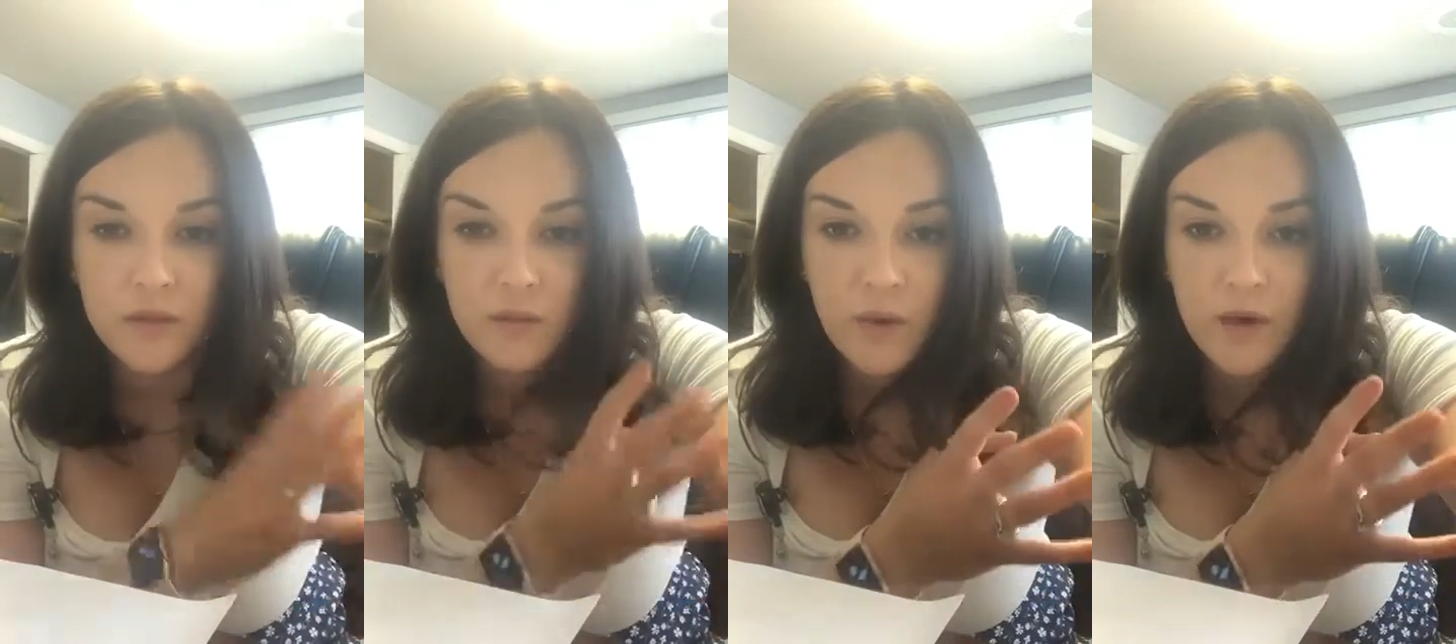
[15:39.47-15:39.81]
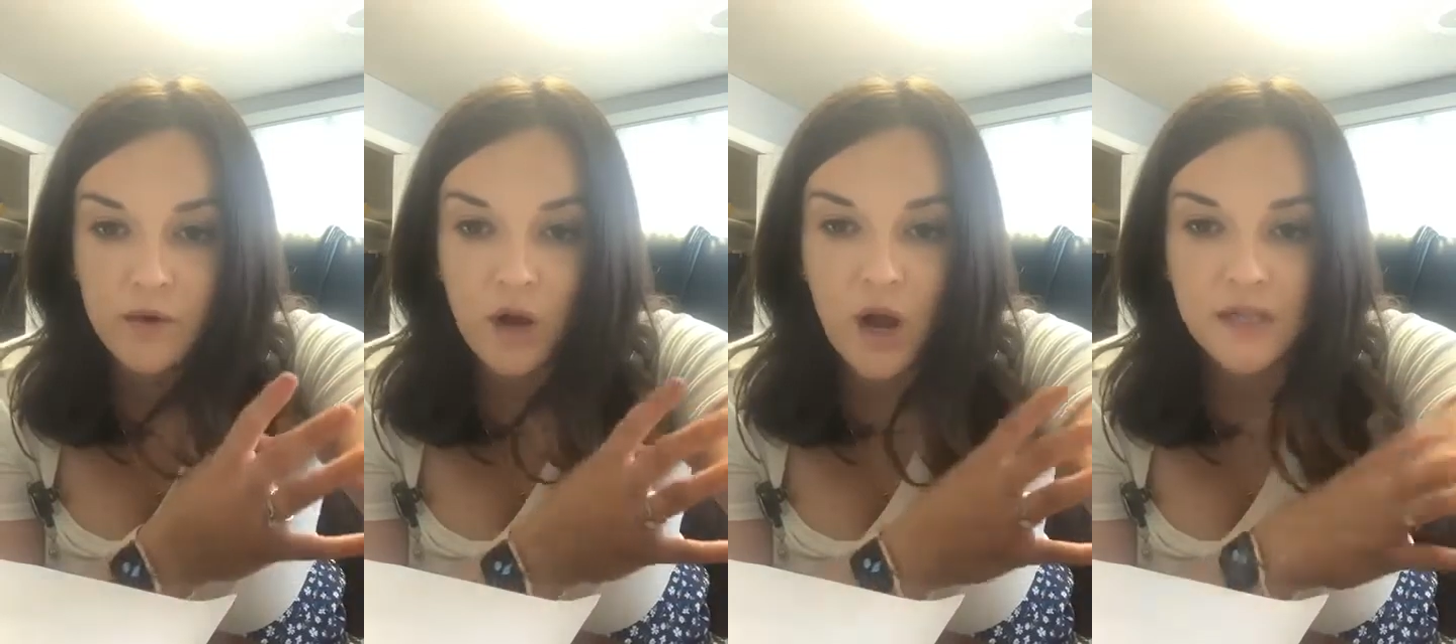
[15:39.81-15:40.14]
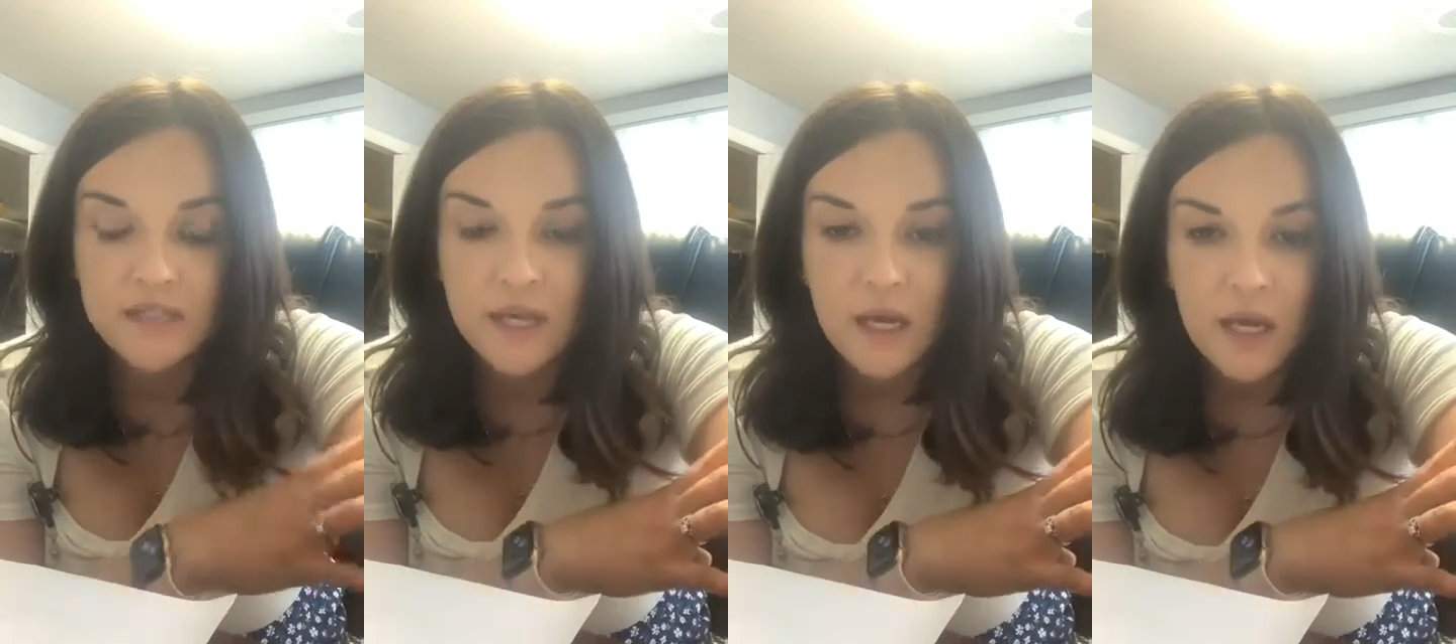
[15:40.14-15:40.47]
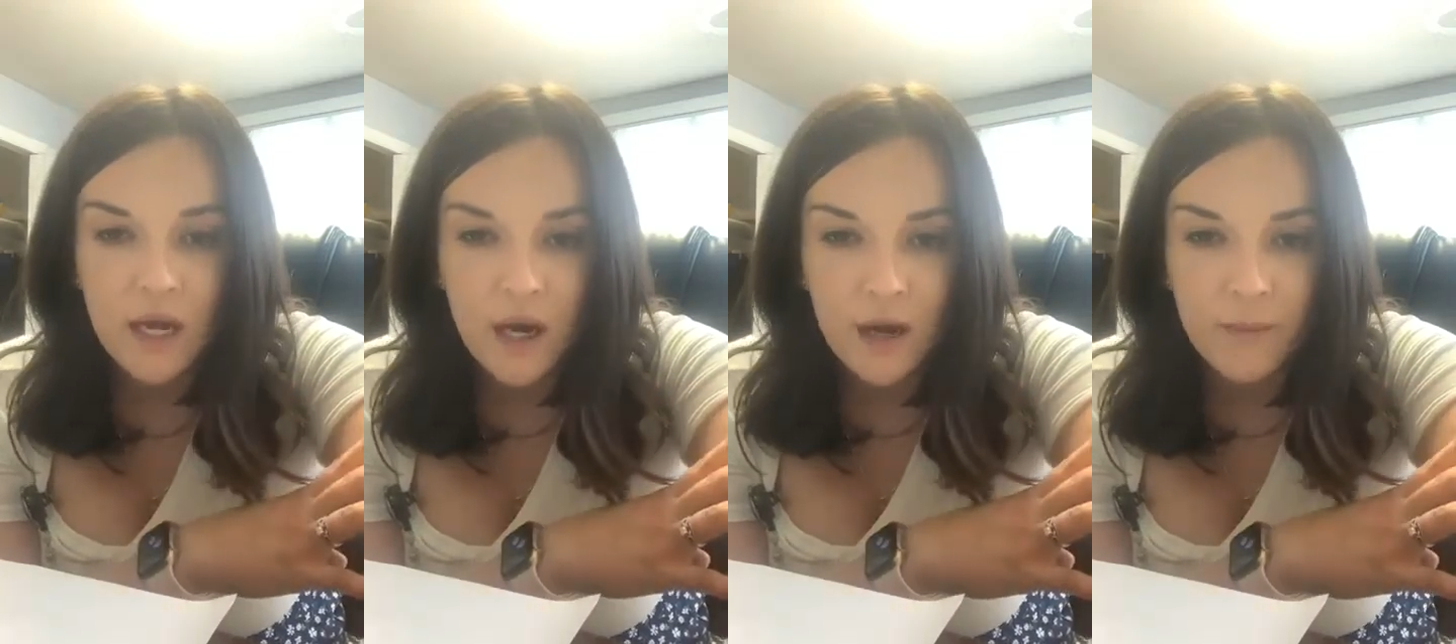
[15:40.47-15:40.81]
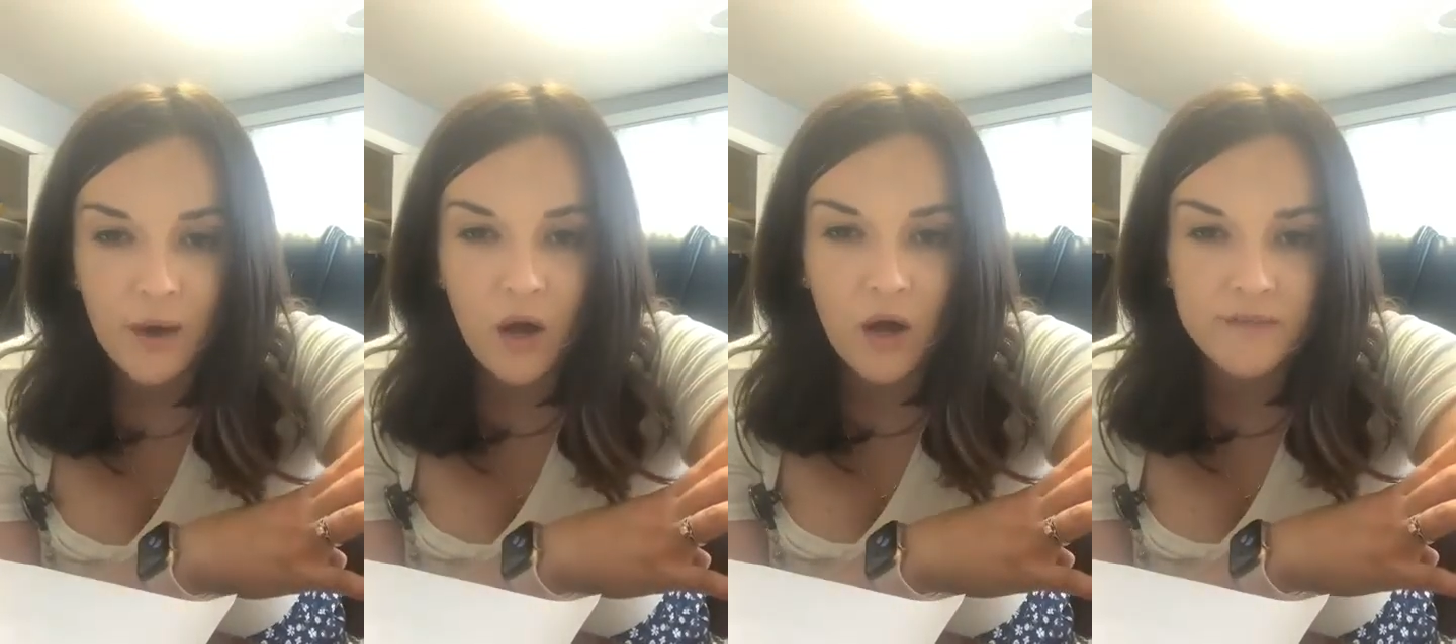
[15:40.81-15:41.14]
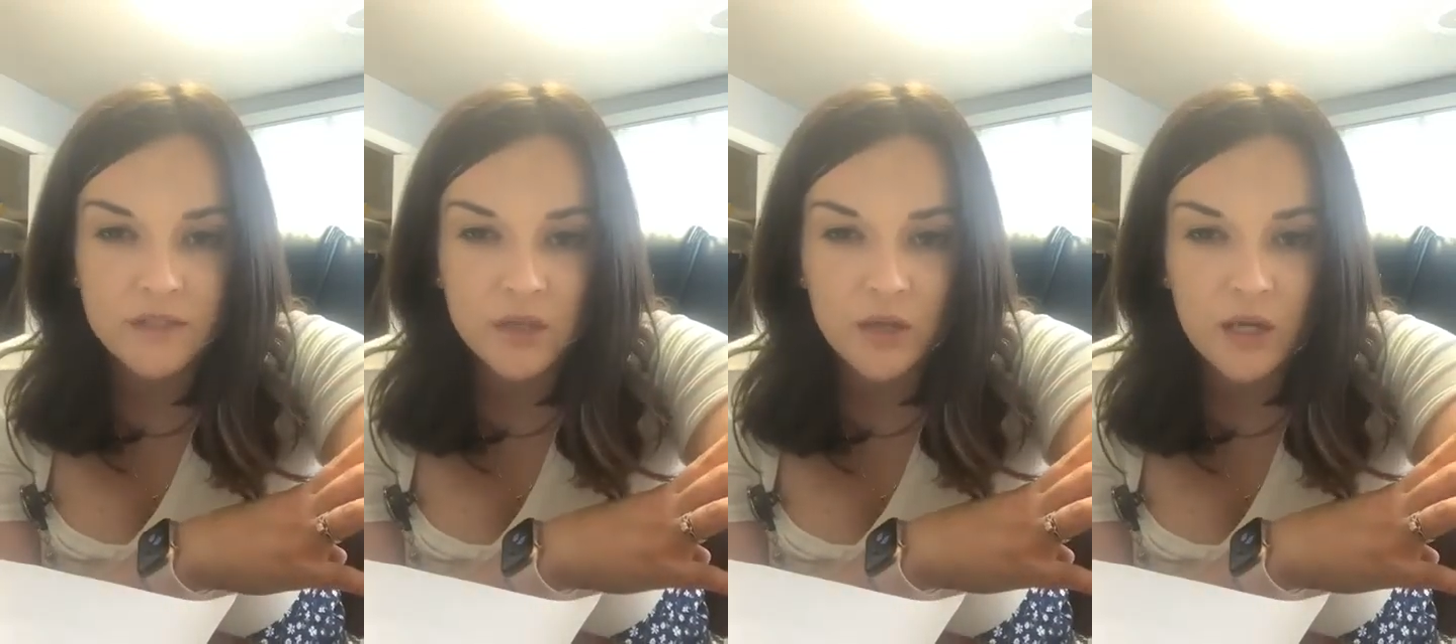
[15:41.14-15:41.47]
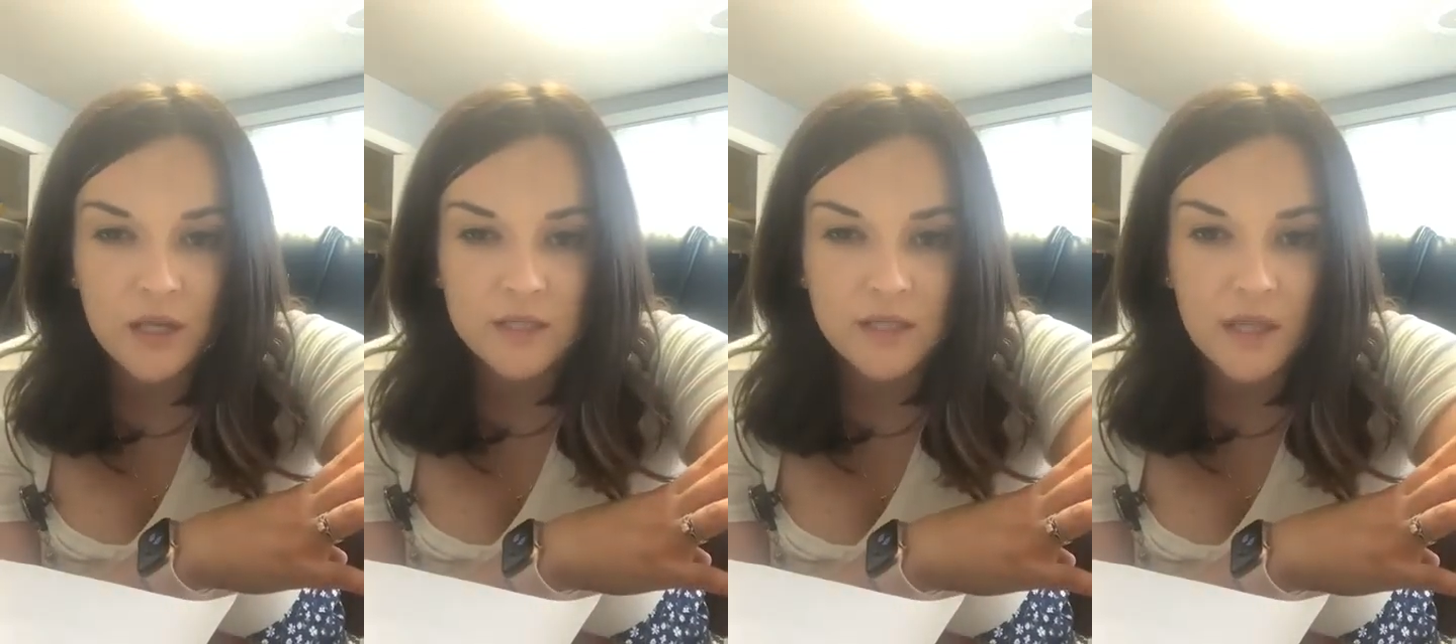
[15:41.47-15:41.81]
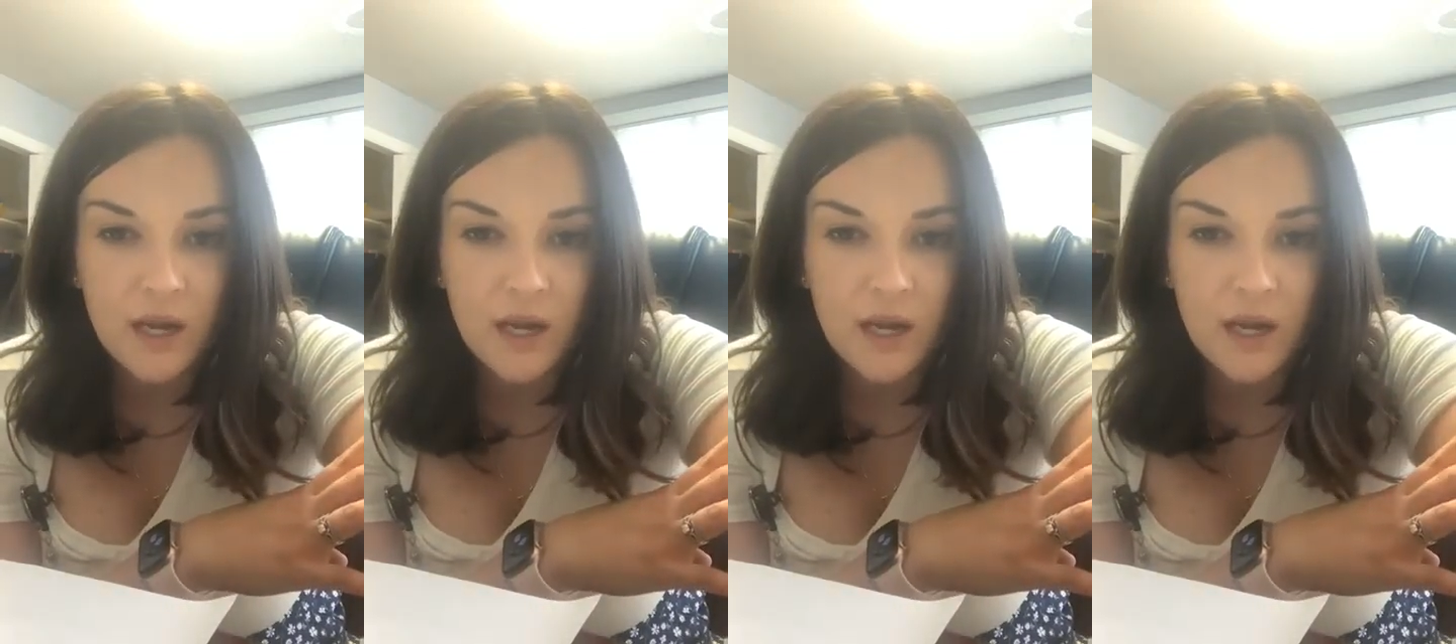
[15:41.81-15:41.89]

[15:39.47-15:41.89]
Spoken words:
the Red Cross. But I'll have to look into